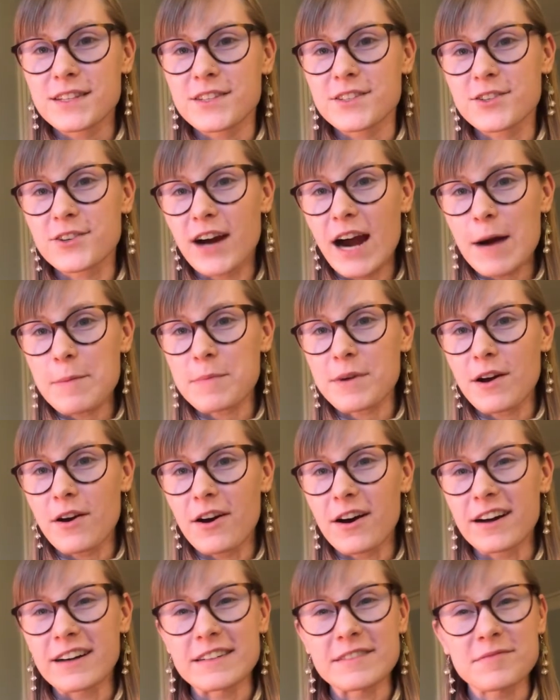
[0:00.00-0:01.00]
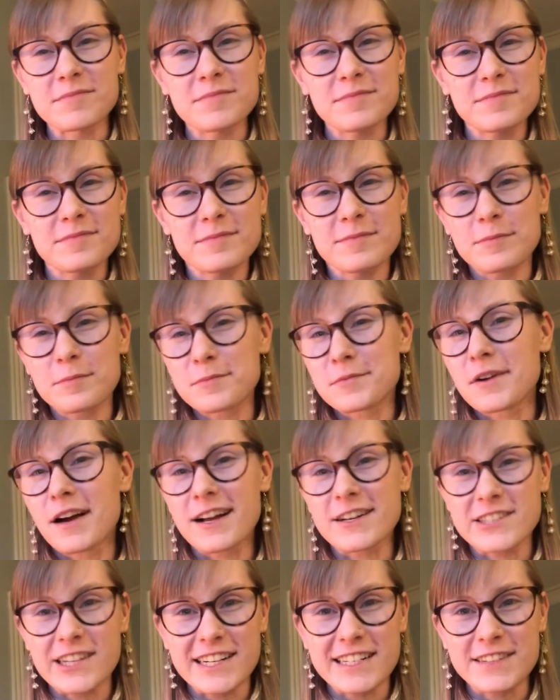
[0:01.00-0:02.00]
scrap yarn
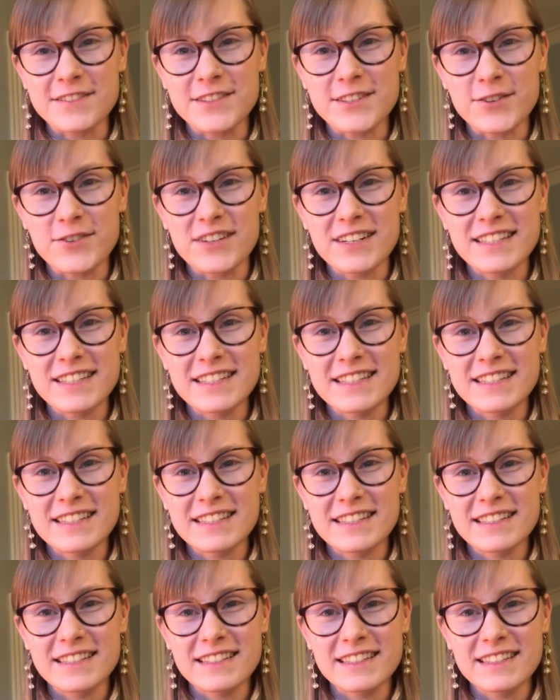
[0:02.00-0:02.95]
project of sorts.